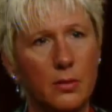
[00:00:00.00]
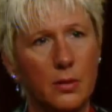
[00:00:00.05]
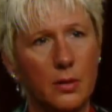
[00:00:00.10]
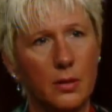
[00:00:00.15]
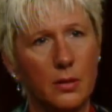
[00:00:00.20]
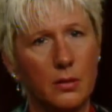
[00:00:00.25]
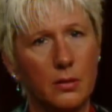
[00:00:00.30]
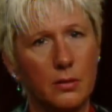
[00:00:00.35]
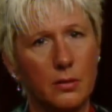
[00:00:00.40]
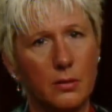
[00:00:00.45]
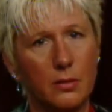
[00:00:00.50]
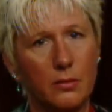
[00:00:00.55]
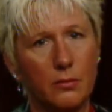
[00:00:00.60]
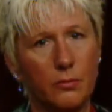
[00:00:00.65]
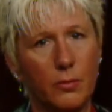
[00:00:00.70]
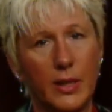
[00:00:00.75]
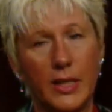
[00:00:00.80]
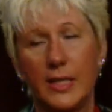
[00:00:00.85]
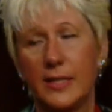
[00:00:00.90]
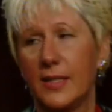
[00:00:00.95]
it,
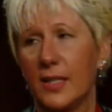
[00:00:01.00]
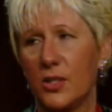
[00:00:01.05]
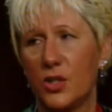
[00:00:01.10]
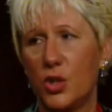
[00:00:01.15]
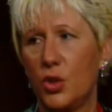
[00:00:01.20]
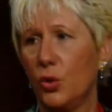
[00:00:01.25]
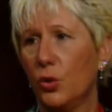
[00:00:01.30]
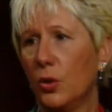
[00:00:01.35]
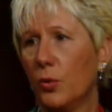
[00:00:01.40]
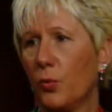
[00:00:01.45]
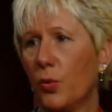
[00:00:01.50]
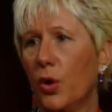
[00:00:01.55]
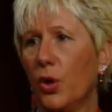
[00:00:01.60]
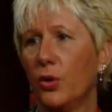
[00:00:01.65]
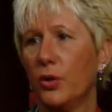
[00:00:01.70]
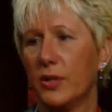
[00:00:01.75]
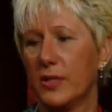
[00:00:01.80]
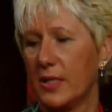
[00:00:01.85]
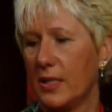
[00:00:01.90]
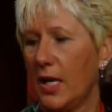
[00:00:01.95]
when he says dual
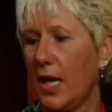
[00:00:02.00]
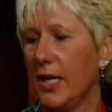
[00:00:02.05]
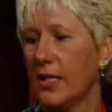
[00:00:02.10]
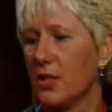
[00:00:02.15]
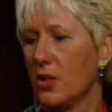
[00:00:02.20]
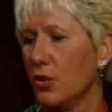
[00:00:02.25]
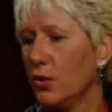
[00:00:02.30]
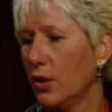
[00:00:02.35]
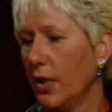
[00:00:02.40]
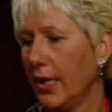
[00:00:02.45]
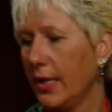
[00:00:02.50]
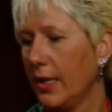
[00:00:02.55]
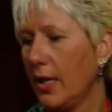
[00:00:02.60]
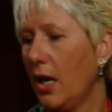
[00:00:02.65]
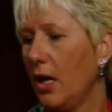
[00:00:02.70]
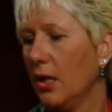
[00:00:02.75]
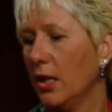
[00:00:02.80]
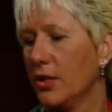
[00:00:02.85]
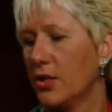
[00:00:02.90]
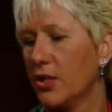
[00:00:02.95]
enrolled, it's in high school and
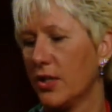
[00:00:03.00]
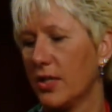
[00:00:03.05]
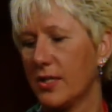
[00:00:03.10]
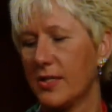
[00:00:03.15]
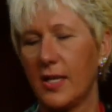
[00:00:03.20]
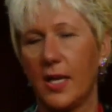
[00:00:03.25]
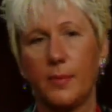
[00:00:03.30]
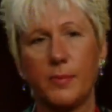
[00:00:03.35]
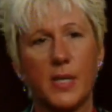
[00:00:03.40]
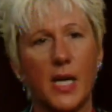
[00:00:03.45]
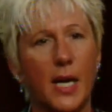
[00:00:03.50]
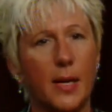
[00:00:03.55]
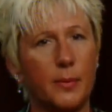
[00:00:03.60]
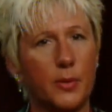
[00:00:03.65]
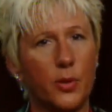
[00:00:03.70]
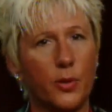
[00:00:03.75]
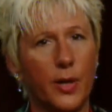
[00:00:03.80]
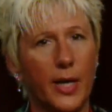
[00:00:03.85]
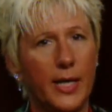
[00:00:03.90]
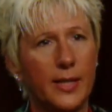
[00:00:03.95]
college at the same time,
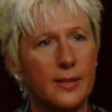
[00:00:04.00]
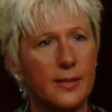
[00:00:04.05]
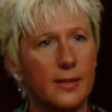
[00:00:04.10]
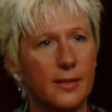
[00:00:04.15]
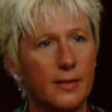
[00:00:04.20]
correct?